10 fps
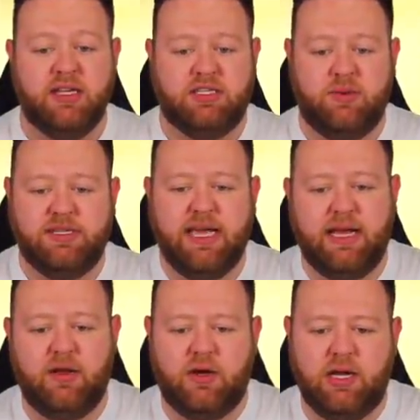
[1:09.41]
So we
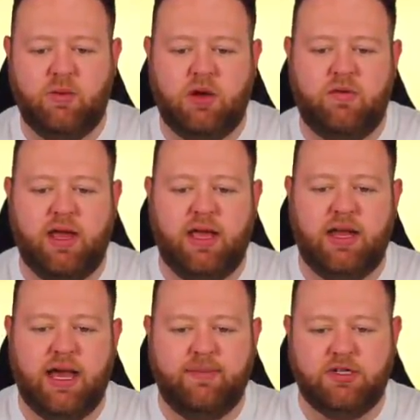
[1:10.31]
take 91
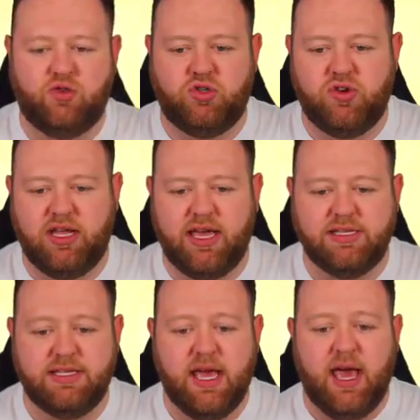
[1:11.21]
rated James
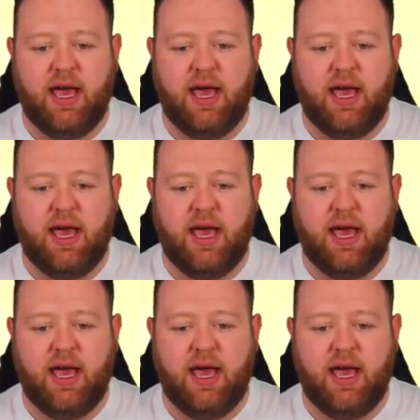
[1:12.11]
Rodriguez.